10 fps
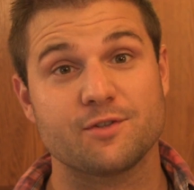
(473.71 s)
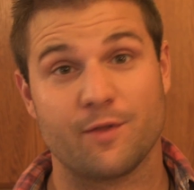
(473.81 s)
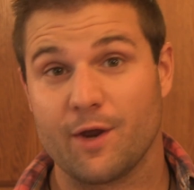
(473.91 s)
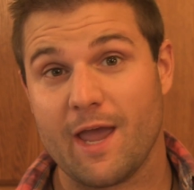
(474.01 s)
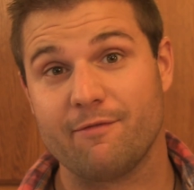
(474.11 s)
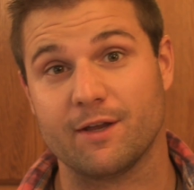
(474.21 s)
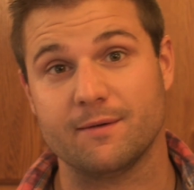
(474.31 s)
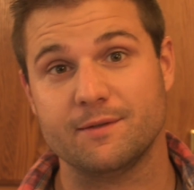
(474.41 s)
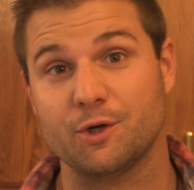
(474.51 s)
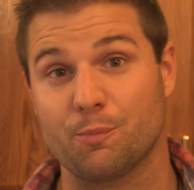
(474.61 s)
So there you have
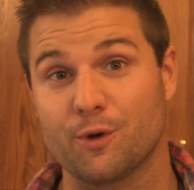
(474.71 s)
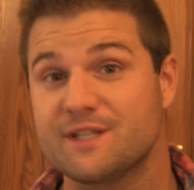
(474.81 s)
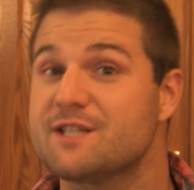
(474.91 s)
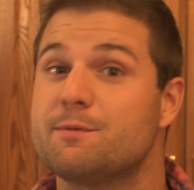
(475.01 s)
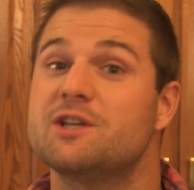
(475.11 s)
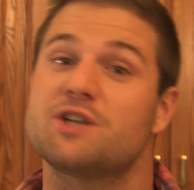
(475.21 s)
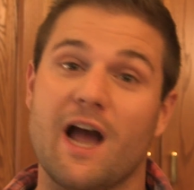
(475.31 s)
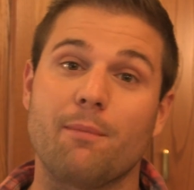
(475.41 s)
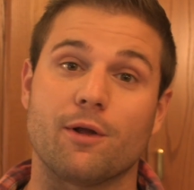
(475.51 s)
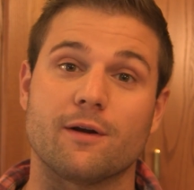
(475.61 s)
it, your Princess Peach
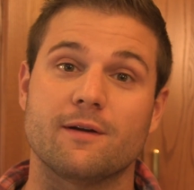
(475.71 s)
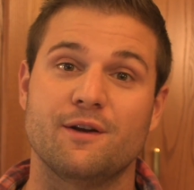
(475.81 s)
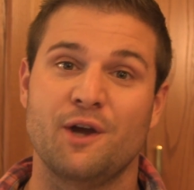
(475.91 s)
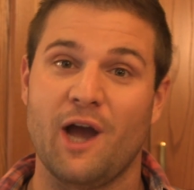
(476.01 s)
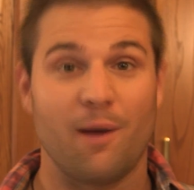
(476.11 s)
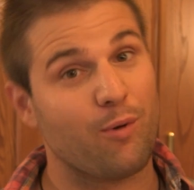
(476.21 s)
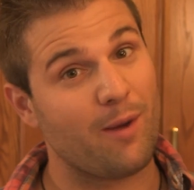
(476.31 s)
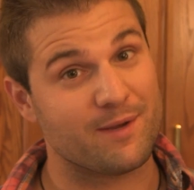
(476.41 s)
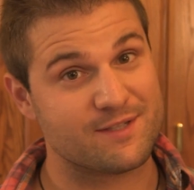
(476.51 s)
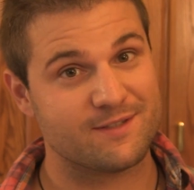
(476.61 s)
Cobbler. I
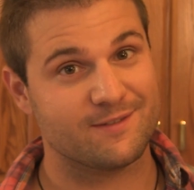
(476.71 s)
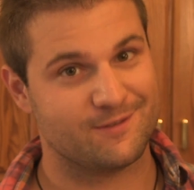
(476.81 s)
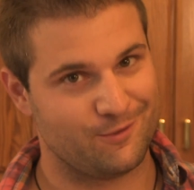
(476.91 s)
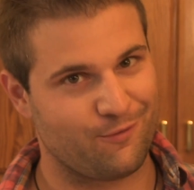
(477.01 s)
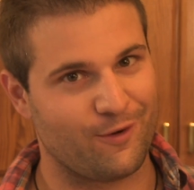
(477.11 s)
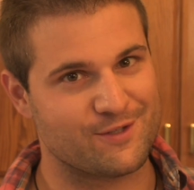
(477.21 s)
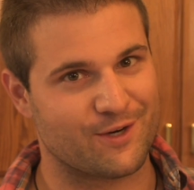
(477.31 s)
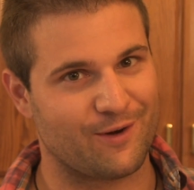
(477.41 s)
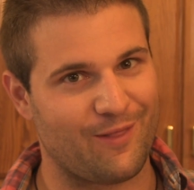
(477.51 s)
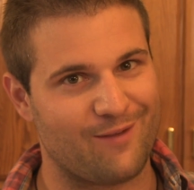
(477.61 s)
promise your friends
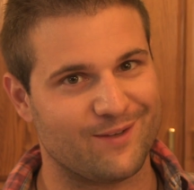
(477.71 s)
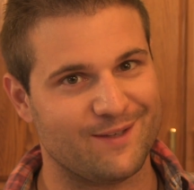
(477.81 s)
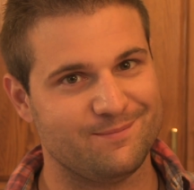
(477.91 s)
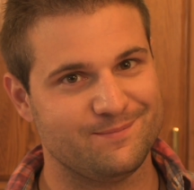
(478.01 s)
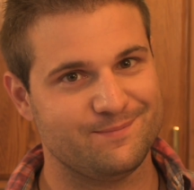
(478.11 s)
are going to love it.